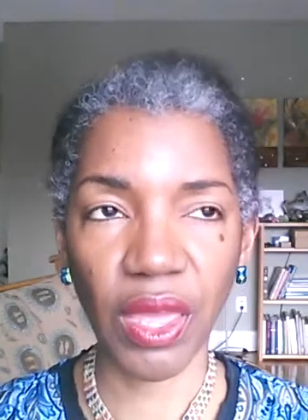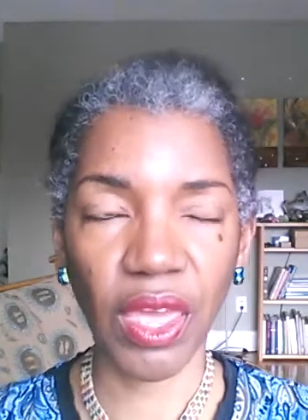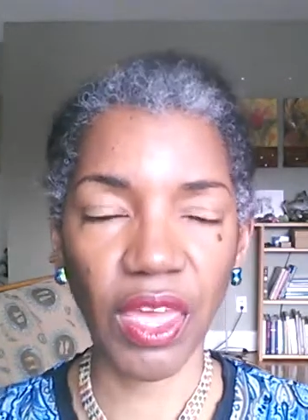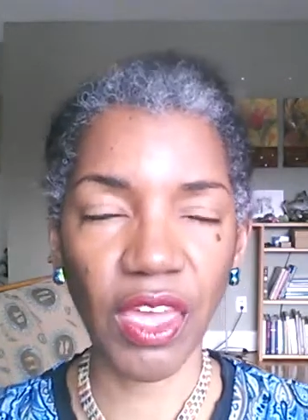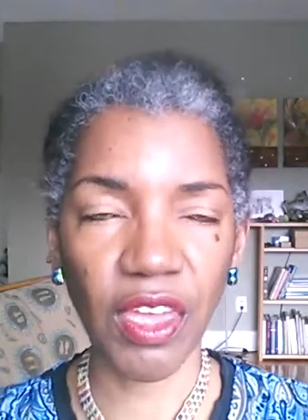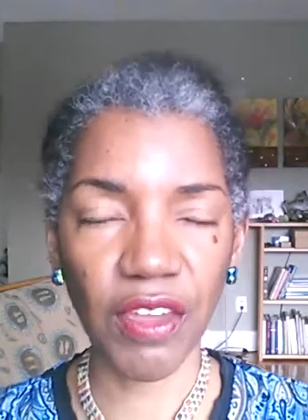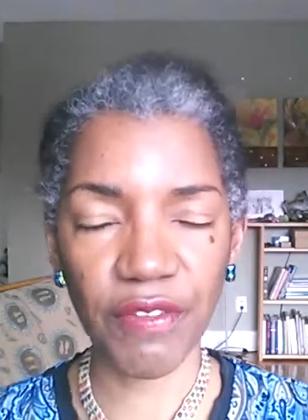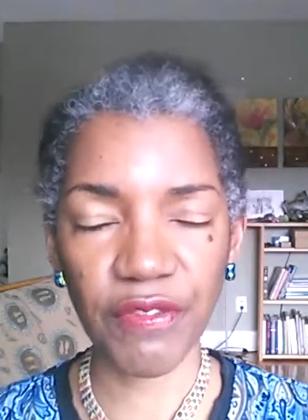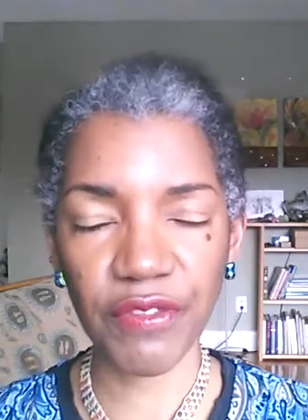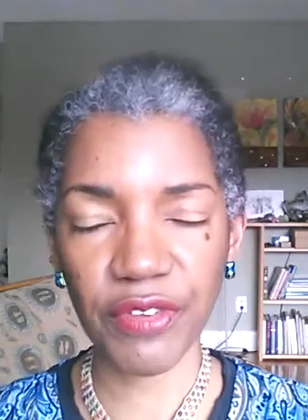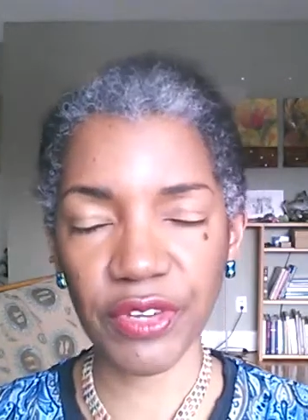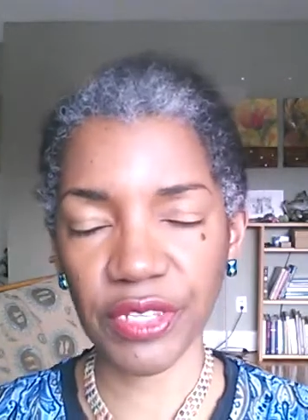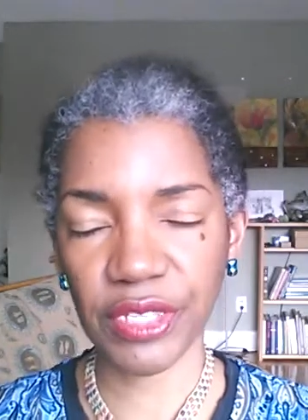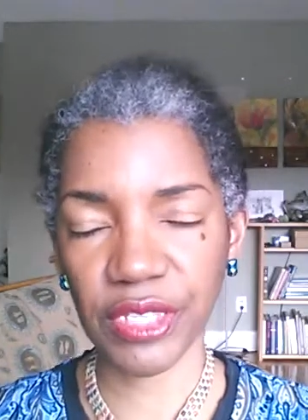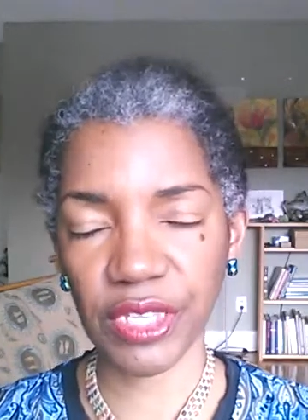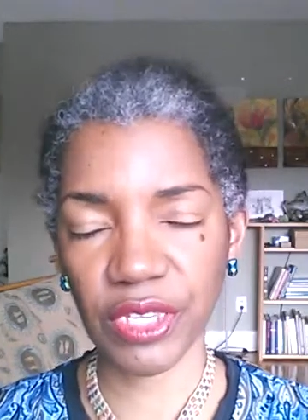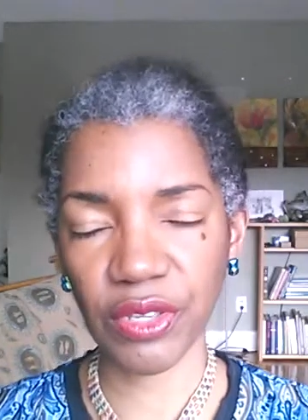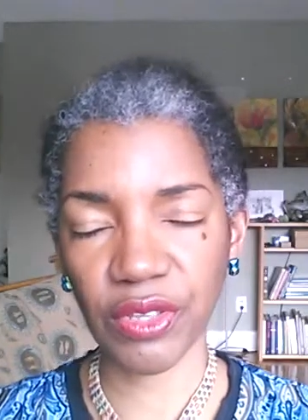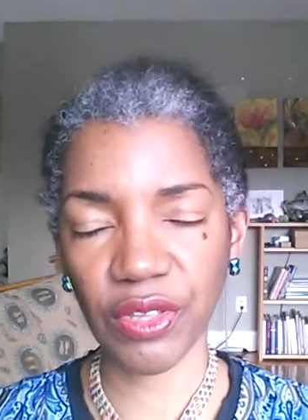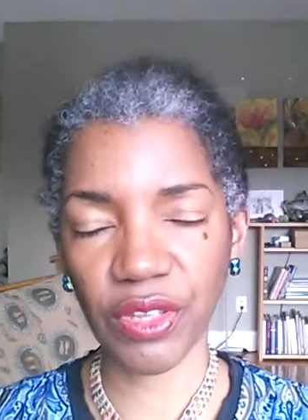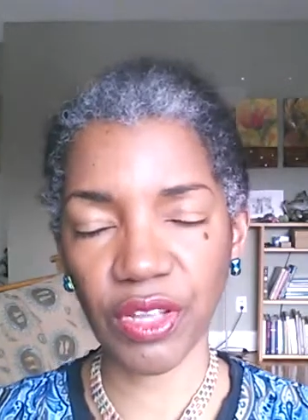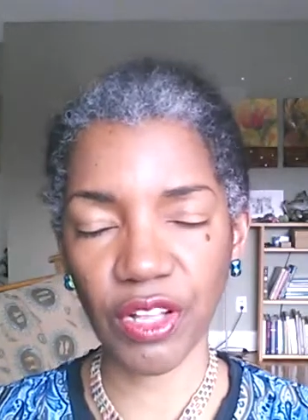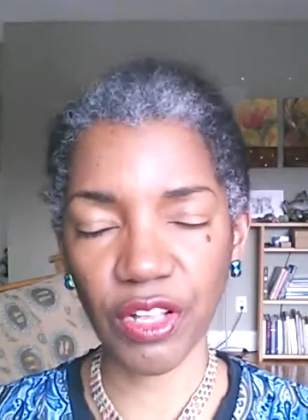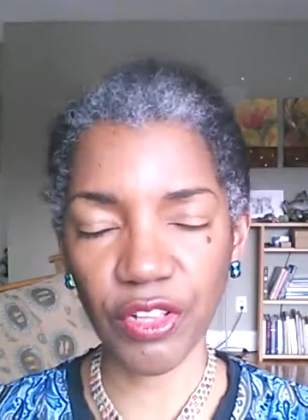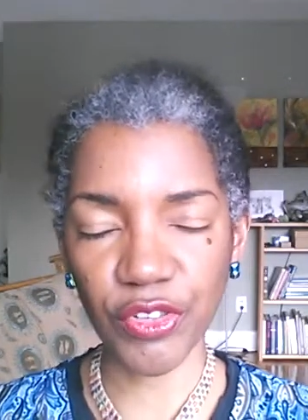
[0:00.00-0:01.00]
every
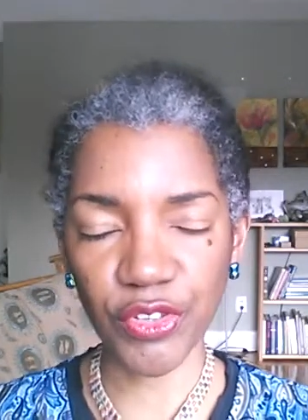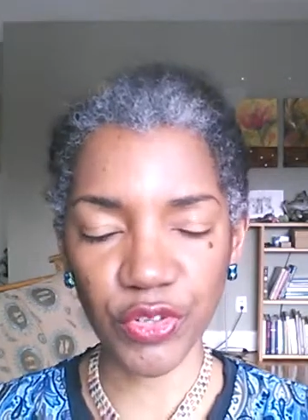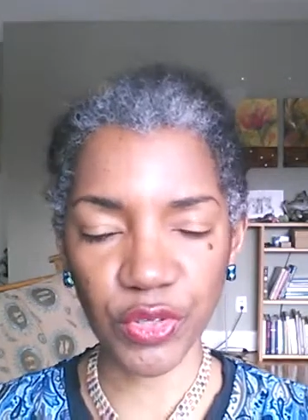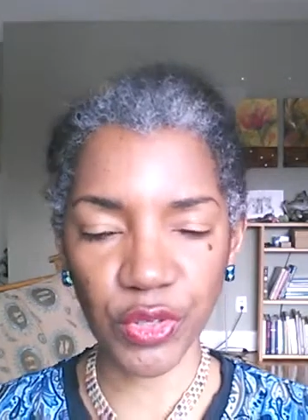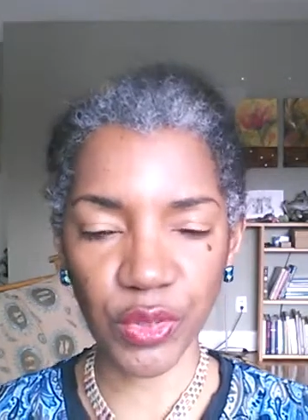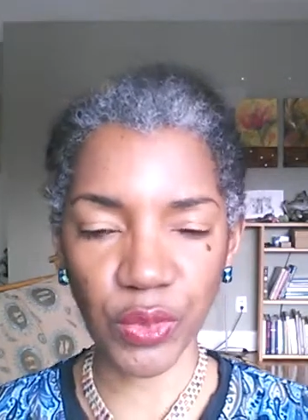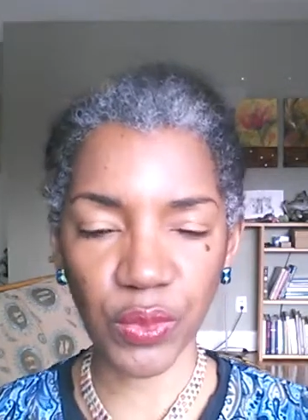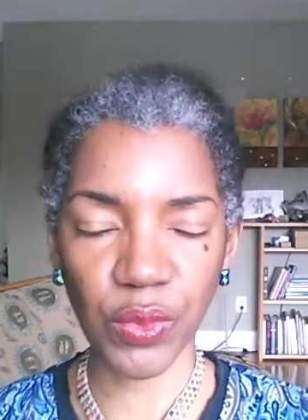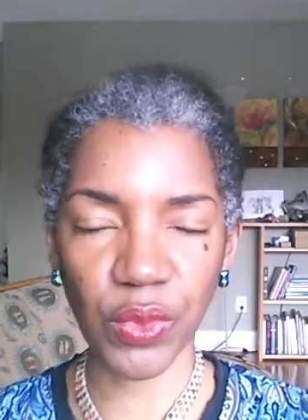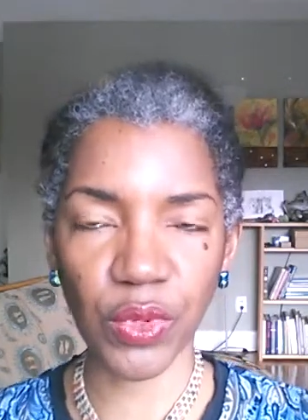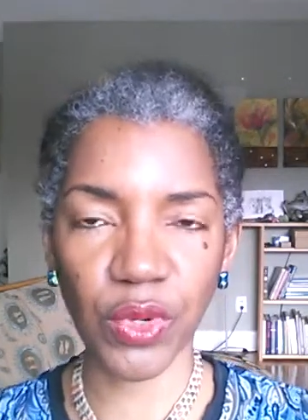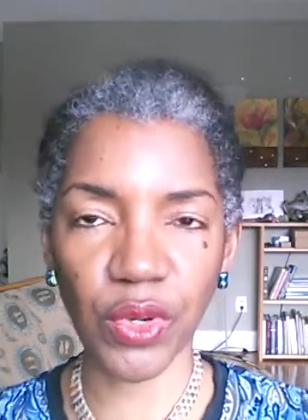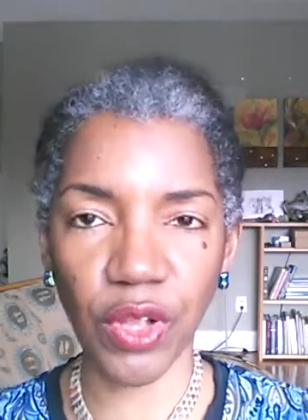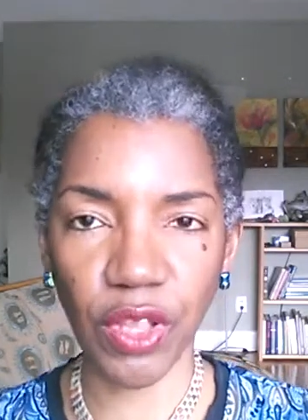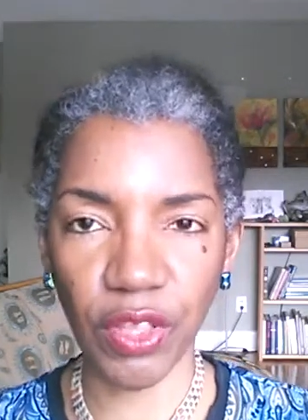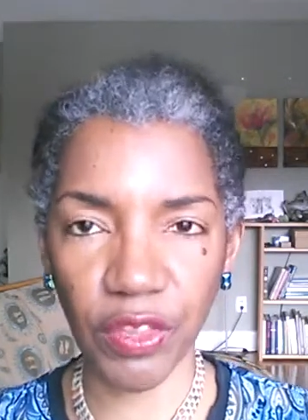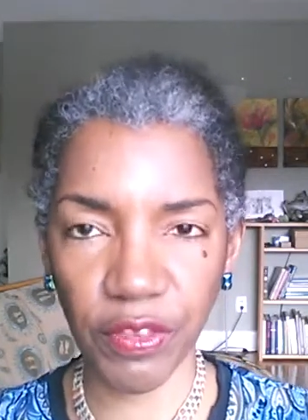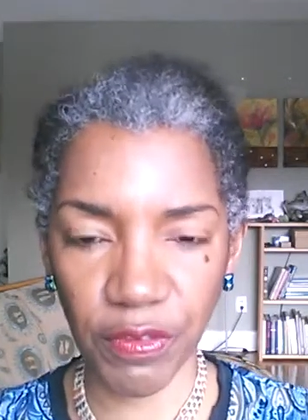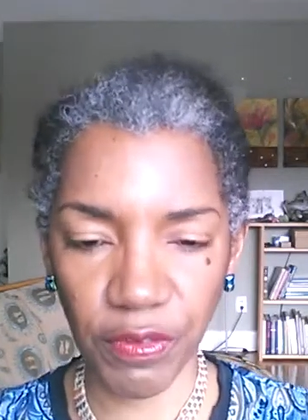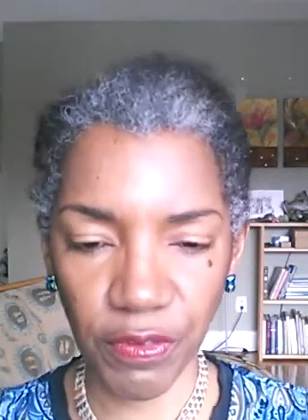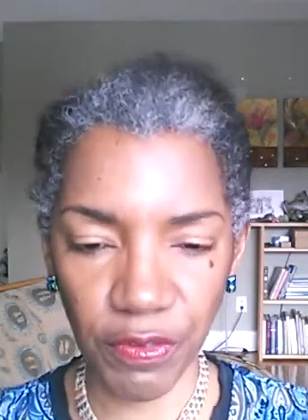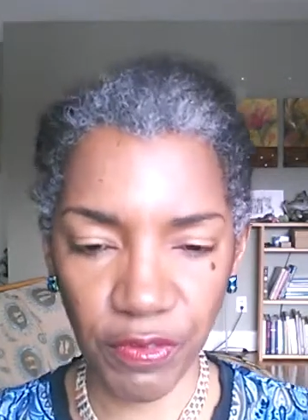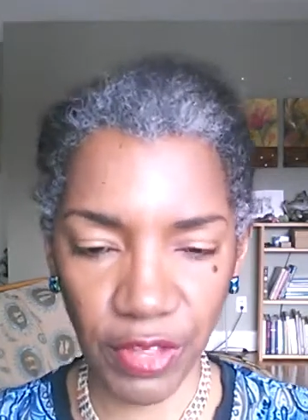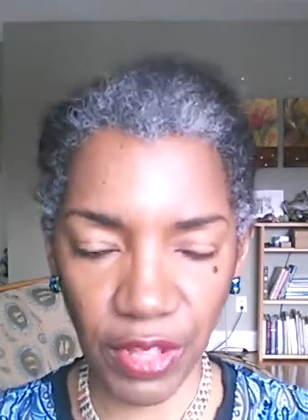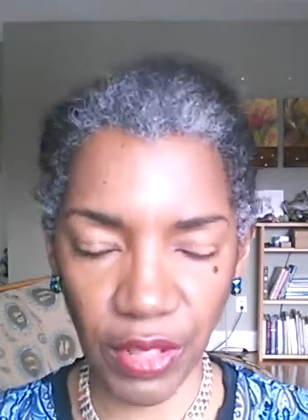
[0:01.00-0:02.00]
single culture in the world
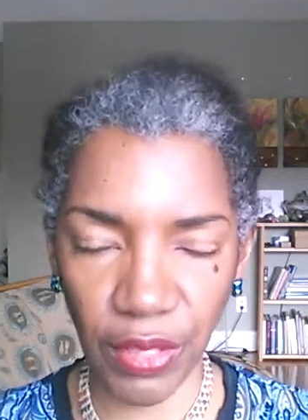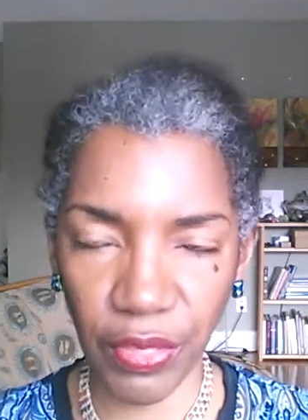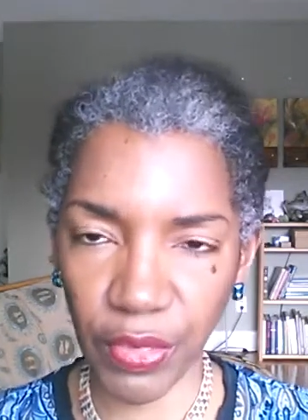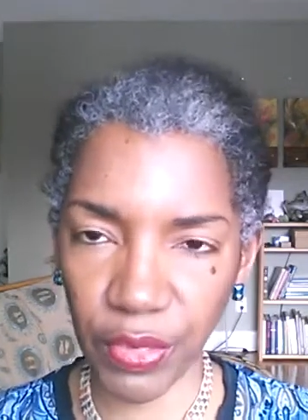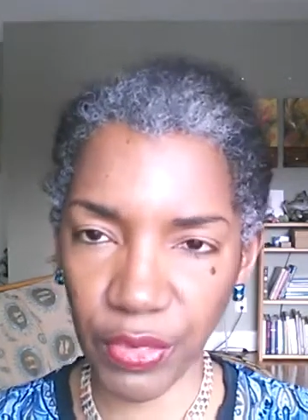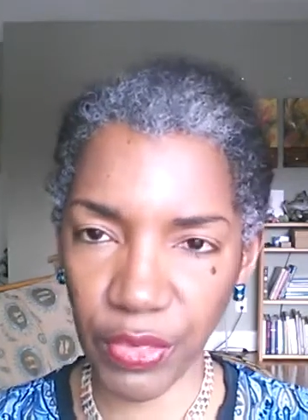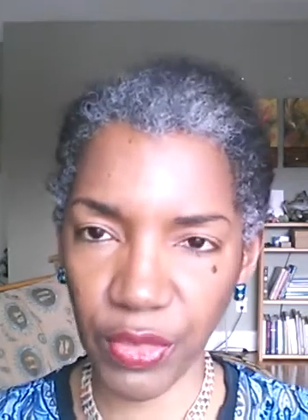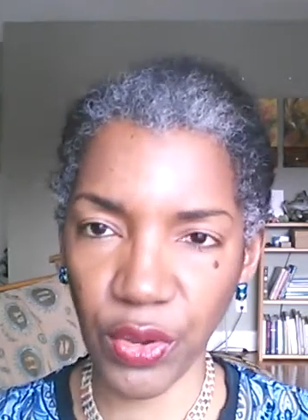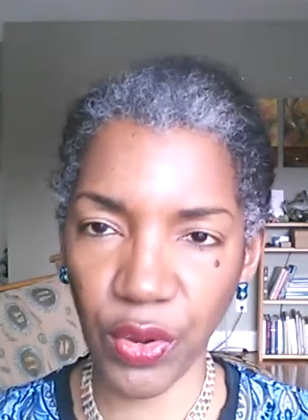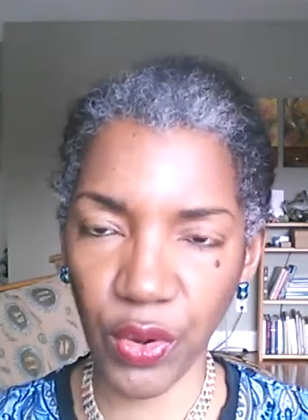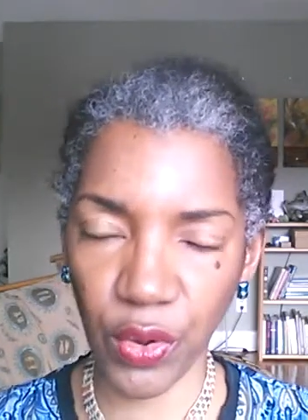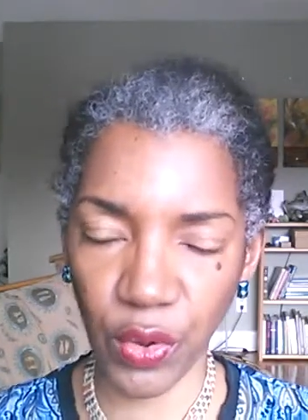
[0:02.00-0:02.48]
felt that the